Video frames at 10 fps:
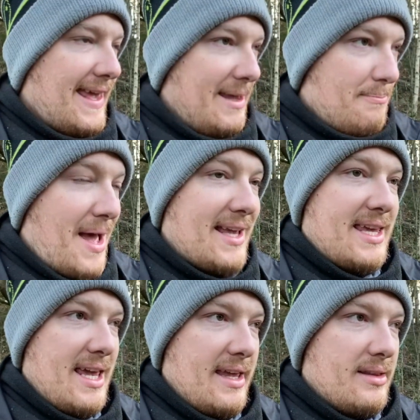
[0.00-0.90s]
Back
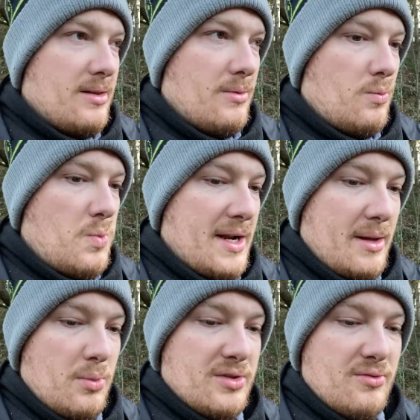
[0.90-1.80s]
in when I
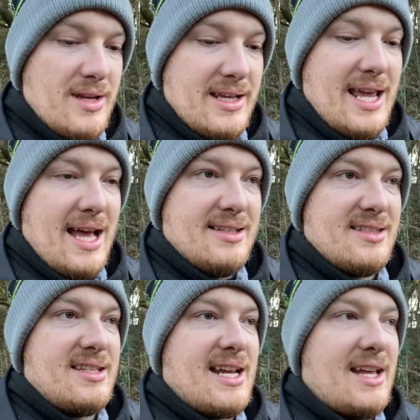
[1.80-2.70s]
was
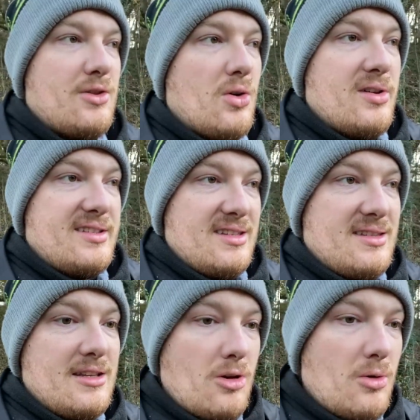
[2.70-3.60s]
recasting, I noticed it
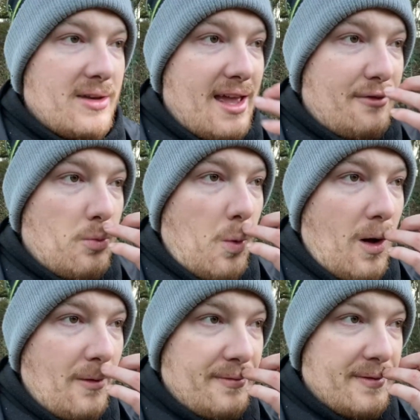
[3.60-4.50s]
did only have
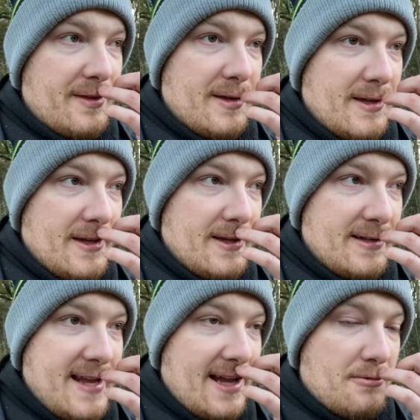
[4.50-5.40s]
one
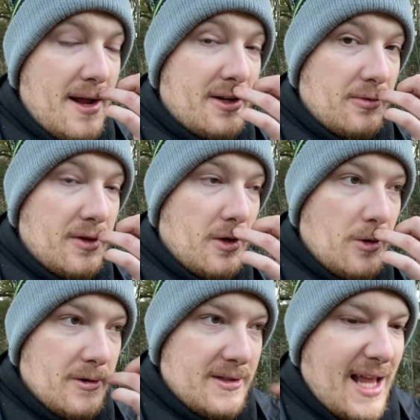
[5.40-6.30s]
dead red on the
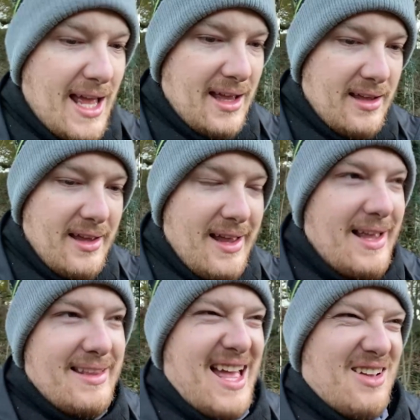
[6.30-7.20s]
hook. Now,
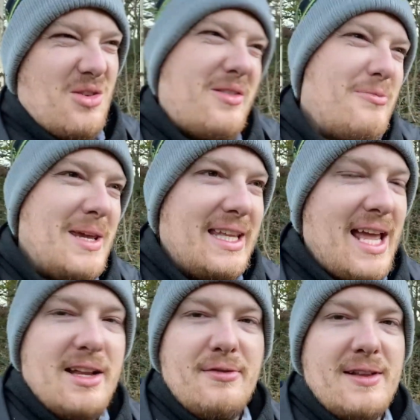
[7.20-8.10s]
that could have been
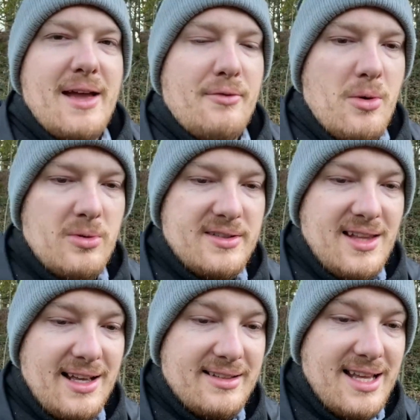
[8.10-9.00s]
anything, everyone, because
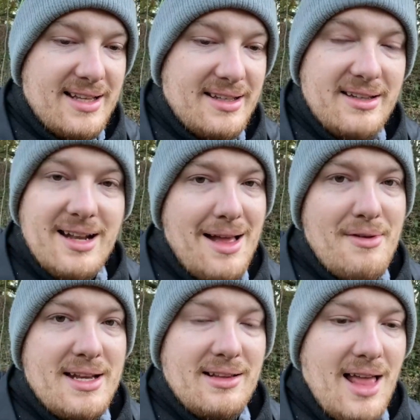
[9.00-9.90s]
like I said, I didn't have
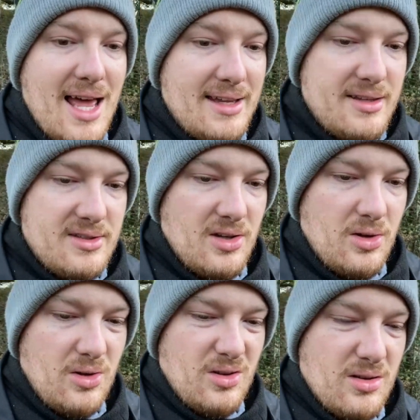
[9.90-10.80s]
any liners
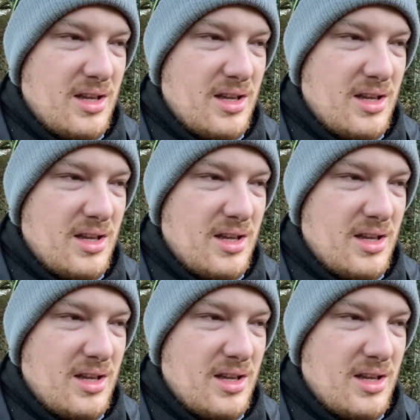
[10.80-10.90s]
or